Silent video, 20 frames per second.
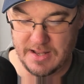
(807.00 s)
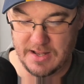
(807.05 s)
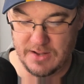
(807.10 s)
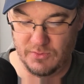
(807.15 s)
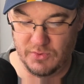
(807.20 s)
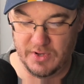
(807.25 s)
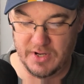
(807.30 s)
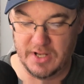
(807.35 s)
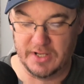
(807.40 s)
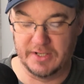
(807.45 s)

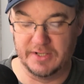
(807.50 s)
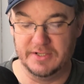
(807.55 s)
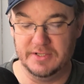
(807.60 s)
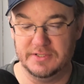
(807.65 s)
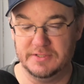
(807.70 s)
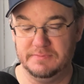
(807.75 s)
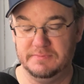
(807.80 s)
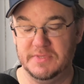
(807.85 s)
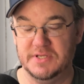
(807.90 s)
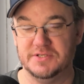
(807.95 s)
We're not going
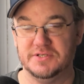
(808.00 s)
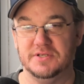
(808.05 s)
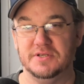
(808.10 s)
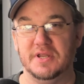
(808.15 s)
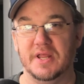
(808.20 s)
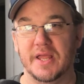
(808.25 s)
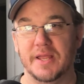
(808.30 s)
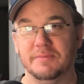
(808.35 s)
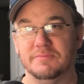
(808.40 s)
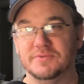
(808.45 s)
to mention
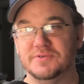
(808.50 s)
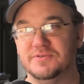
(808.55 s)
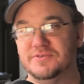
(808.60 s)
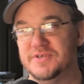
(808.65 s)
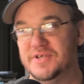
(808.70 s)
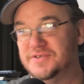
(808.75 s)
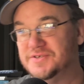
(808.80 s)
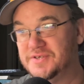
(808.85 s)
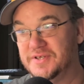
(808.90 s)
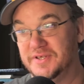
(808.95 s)
names
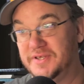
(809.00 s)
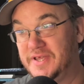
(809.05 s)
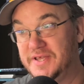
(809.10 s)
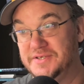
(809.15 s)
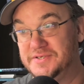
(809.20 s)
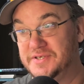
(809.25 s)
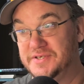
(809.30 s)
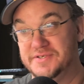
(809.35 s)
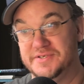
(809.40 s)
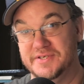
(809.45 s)
just in
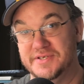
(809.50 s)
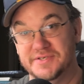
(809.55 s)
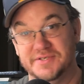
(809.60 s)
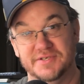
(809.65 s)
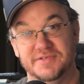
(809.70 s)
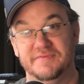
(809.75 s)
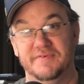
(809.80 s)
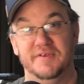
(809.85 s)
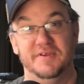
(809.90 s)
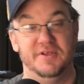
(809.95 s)
case he sees
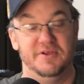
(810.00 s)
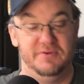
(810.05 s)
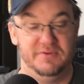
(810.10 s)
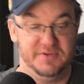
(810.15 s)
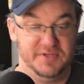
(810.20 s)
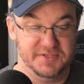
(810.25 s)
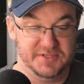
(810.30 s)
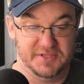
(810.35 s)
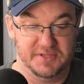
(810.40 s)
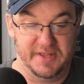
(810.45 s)
this video and
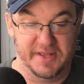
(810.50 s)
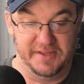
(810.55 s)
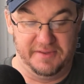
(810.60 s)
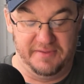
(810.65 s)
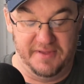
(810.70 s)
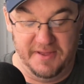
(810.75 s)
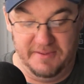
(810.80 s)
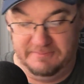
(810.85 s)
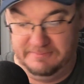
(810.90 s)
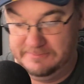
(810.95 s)
doesn't like
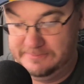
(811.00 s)
that.